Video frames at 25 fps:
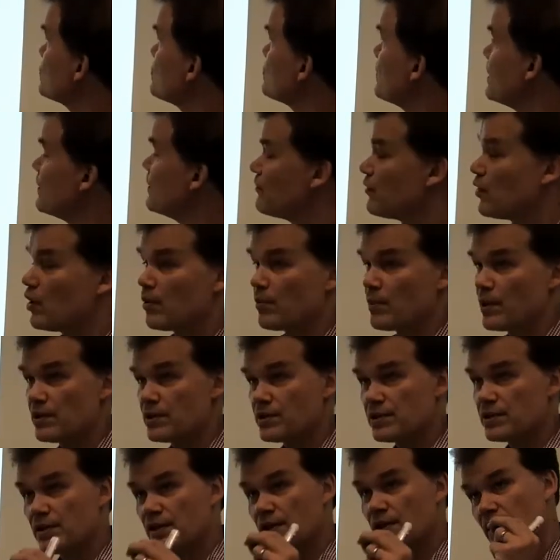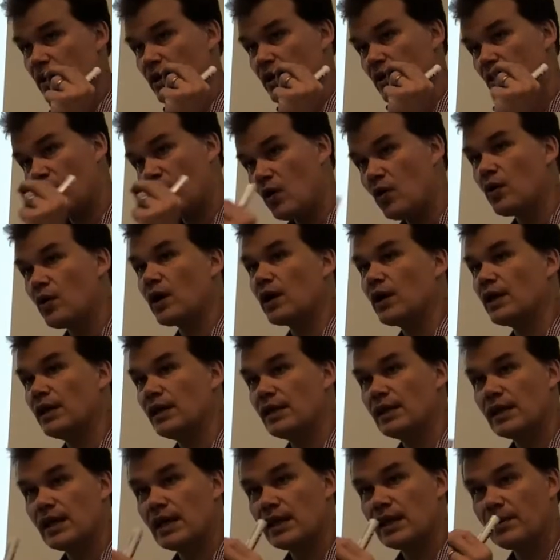those beamformers
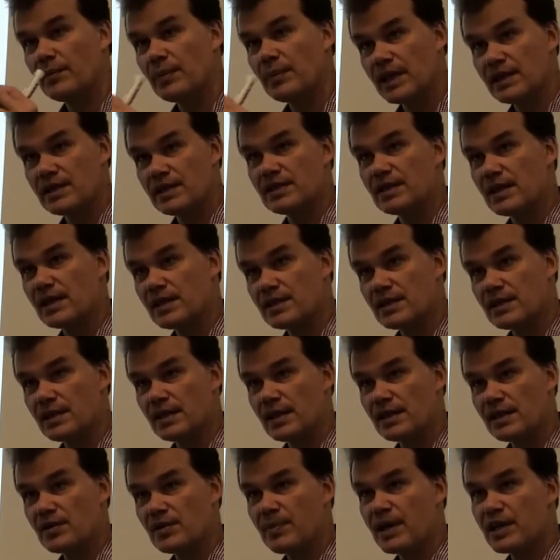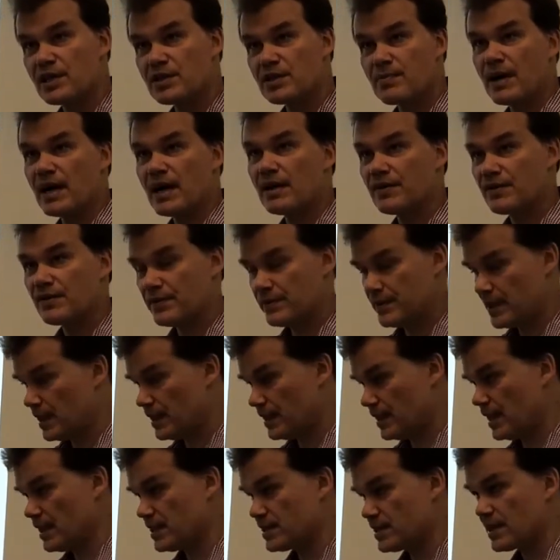locally at the base station. There's a baseband
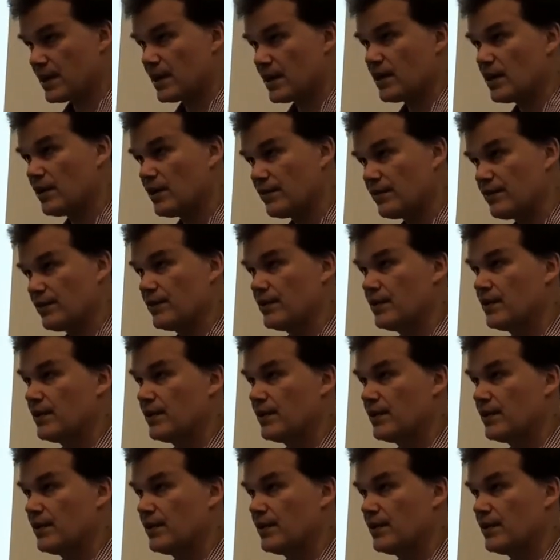that takes care of